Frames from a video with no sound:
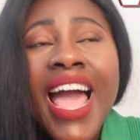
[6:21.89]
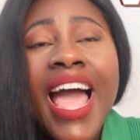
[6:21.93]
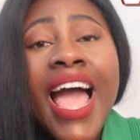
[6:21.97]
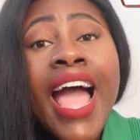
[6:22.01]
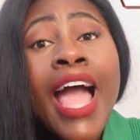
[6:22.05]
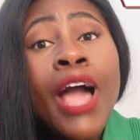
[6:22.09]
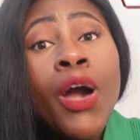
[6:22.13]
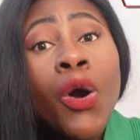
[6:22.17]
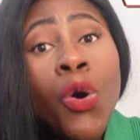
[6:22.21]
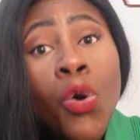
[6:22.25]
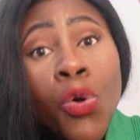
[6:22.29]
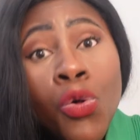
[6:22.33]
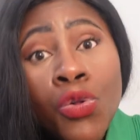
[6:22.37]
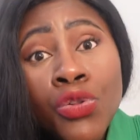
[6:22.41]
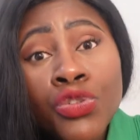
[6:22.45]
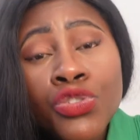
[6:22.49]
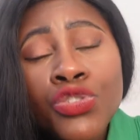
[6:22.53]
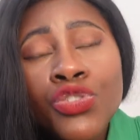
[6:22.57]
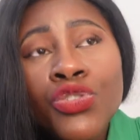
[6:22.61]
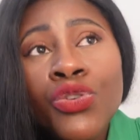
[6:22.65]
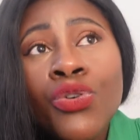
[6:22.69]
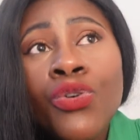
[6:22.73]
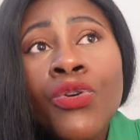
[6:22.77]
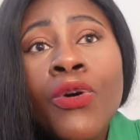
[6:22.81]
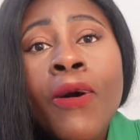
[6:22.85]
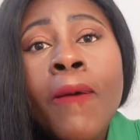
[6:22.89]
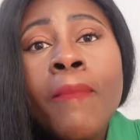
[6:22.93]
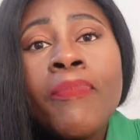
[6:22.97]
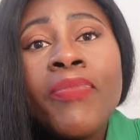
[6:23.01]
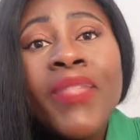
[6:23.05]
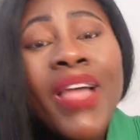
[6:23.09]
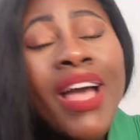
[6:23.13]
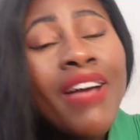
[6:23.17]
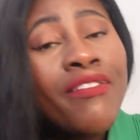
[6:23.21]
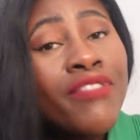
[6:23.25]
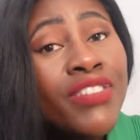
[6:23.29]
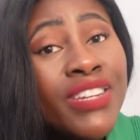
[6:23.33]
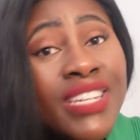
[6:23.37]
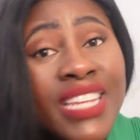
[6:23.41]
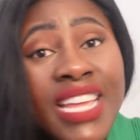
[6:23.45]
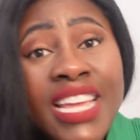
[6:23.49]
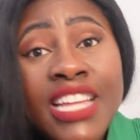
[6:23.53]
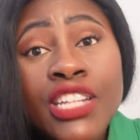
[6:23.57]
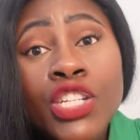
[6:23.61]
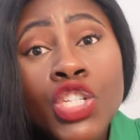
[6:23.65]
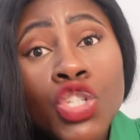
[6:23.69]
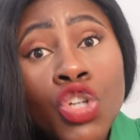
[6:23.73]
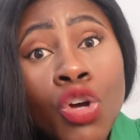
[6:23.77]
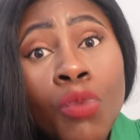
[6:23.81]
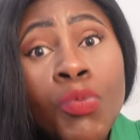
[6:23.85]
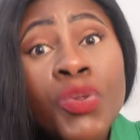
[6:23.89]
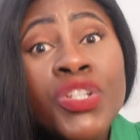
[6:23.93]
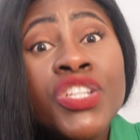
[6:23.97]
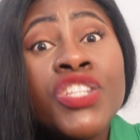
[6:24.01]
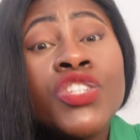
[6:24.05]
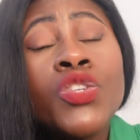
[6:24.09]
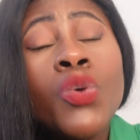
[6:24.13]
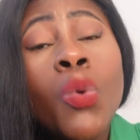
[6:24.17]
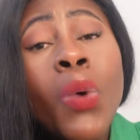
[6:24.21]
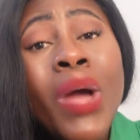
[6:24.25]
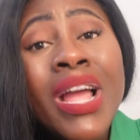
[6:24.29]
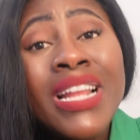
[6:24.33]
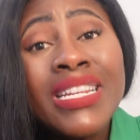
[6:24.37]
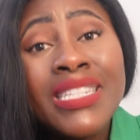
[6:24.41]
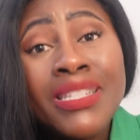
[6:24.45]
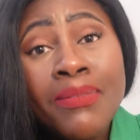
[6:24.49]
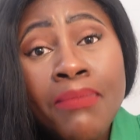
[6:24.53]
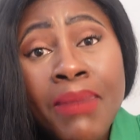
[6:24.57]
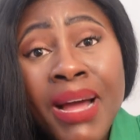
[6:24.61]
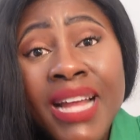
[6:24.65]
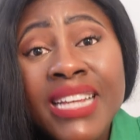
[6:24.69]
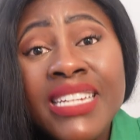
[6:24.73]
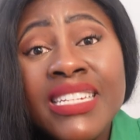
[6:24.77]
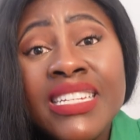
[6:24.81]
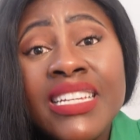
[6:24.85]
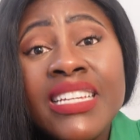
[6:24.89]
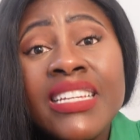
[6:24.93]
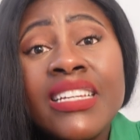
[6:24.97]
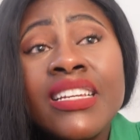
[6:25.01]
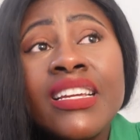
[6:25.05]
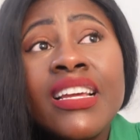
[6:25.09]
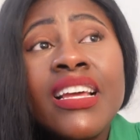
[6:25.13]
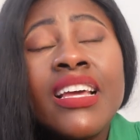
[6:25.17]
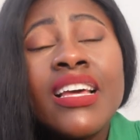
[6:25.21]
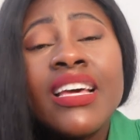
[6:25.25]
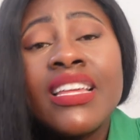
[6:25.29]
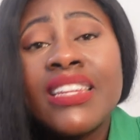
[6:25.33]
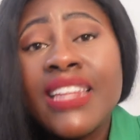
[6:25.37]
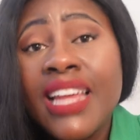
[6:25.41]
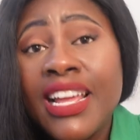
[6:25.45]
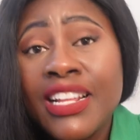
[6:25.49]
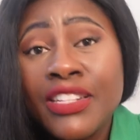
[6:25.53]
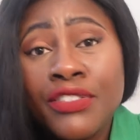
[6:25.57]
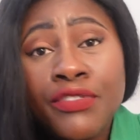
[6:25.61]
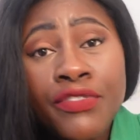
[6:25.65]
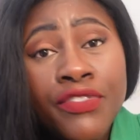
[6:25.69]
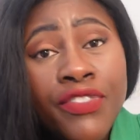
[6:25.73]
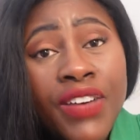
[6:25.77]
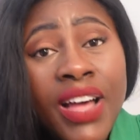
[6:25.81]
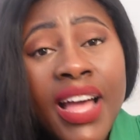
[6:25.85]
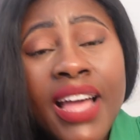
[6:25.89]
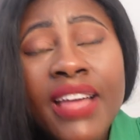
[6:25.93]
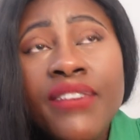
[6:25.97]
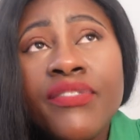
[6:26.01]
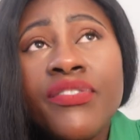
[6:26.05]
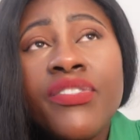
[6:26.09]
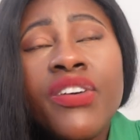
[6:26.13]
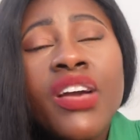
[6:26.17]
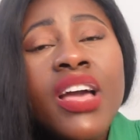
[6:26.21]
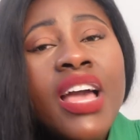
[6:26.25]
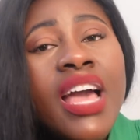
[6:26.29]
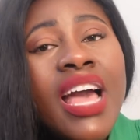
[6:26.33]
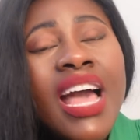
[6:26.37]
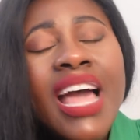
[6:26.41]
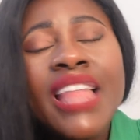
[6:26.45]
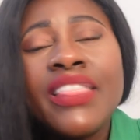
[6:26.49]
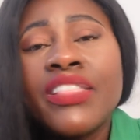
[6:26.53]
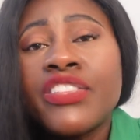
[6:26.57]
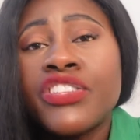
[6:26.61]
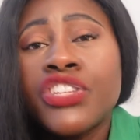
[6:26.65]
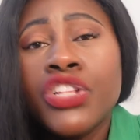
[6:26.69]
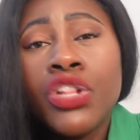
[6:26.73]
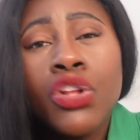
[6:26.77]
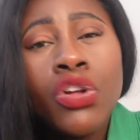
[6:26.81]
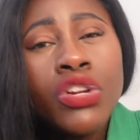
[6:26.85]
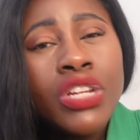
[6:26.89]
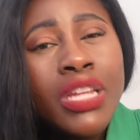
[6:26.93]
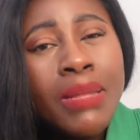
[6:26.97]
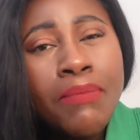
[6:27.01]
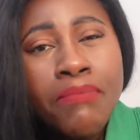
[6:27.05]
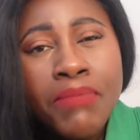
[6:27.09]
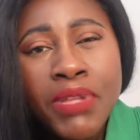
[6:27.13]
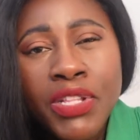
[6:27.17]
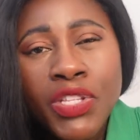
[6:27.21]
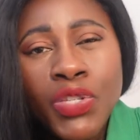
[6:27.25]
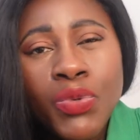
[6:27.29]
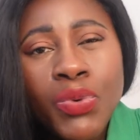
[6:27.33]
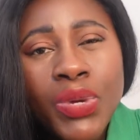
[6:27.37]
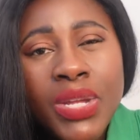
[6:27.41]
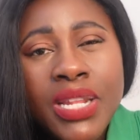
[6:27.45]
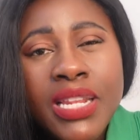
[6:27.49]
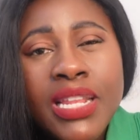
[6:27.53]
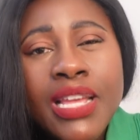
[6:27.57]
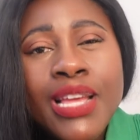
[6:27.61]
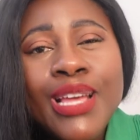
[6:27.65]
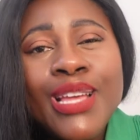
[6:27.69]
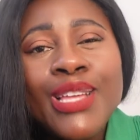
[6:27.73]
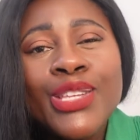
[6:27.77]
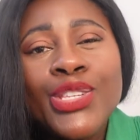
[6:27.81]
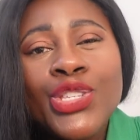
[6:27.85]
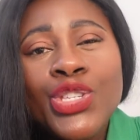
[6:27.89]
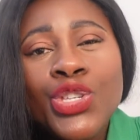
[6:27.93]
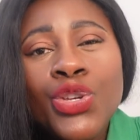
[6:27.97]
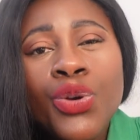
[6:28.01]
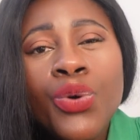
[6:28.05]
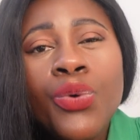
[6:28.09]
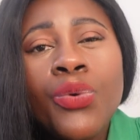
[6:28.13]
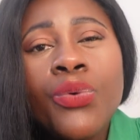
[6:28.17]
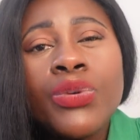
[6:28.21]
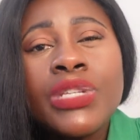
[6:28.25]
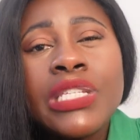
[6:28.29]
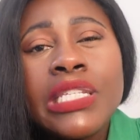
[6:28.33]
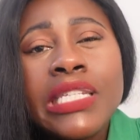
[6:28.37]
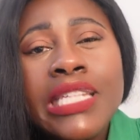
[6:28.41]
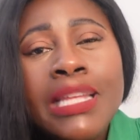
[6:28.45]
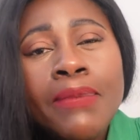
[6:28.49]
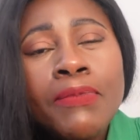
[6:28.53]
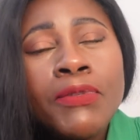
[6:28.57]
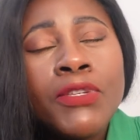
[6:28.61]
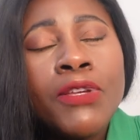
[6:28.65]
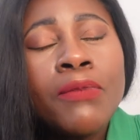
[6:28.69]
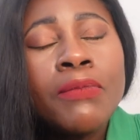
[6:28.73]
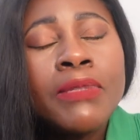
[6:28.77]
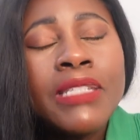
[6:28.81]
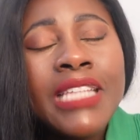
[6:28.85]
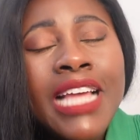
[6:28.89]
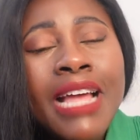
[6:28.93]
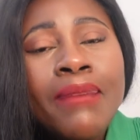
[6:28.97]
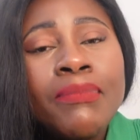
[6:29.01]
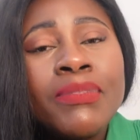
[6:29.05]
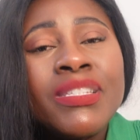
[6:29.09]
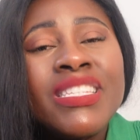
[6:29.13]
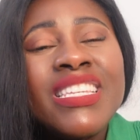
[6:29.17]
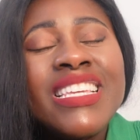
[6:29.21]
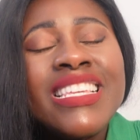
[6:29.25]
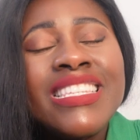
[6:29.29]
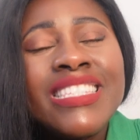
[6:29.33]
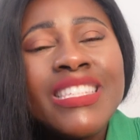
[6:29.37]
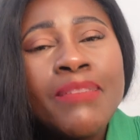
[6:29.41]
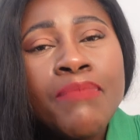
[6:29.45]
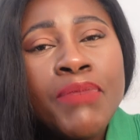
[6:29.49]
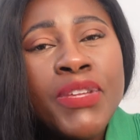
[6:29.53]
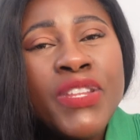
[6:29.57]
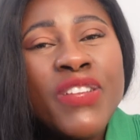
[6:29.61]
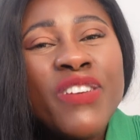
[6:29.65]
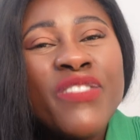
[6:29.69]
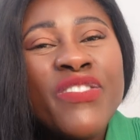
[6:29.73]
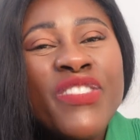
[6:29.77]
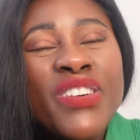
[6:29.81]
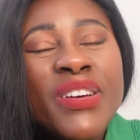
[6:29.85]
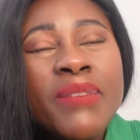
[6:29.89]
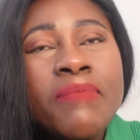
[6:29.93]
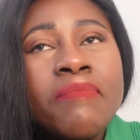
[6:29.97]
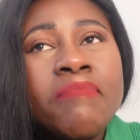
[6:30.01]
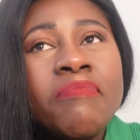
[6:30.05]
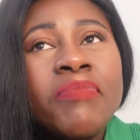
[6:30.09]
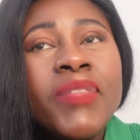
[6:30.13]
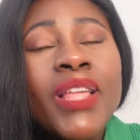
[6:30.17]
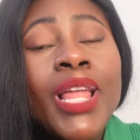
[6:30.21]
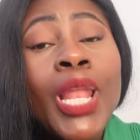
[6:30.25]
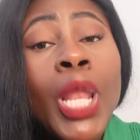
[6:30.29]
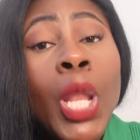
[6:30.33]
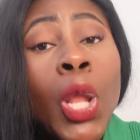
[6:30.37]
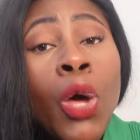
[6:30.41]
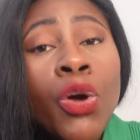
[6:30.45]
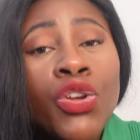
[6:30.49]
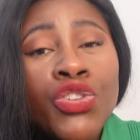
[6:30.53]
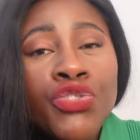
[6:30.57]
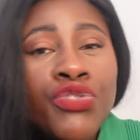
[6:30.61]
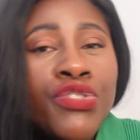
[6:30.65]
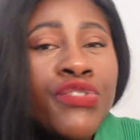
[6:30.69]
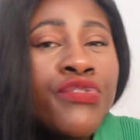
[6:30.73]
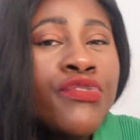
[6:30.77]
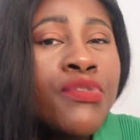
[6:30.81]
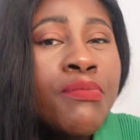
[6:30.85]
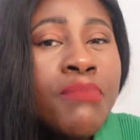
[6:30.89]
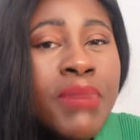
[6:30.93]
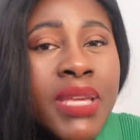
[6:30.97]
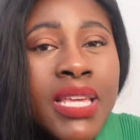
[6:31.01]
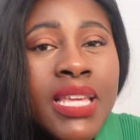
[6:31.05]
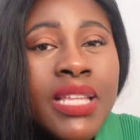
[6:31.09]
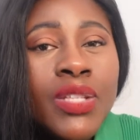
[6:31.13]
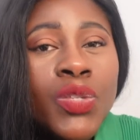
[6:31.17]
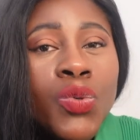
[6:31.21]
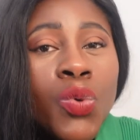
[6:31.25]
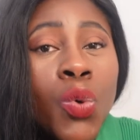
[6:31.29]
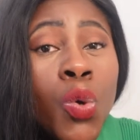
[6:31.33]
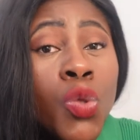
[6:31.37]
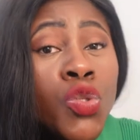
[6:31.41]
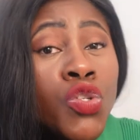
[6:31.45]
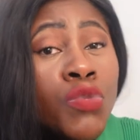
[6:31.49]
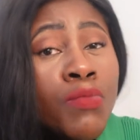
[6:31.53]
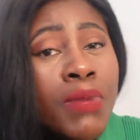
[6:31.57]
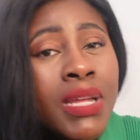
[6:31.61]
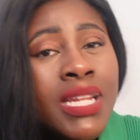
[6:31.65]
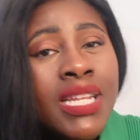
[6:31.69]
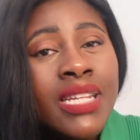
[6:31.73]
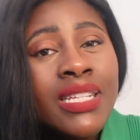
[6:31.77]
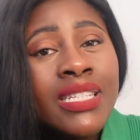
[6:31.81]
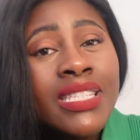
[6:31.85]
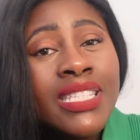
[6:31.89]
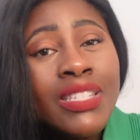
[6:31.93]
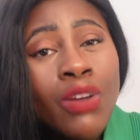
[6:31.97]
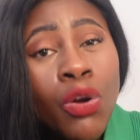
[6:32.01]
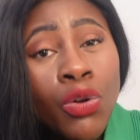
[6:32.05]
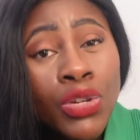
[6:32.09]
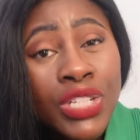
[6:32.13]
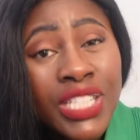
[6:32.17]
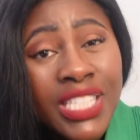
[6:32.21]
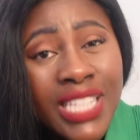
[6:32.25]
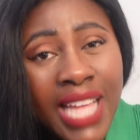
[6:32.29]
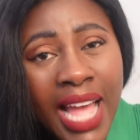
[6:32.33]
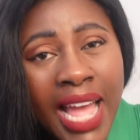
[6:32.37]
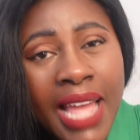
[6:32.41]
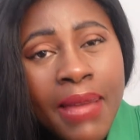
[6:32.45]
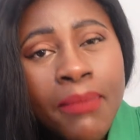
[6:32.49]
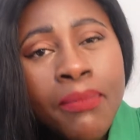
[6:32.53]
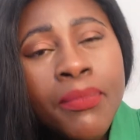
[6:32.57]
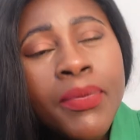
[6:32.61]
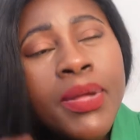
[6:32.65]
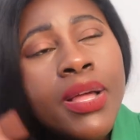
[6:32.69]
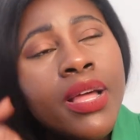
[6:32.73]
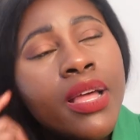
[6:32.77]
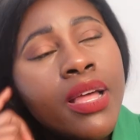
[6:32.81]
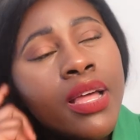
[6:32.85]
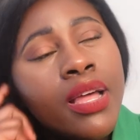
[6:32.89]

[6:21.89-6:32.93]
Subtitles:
I also have a day job which is quite demanding, a 9-to-5, and there's a lot in between. So sleep sometimes is a bit of a luxury for me, to go to bed on time.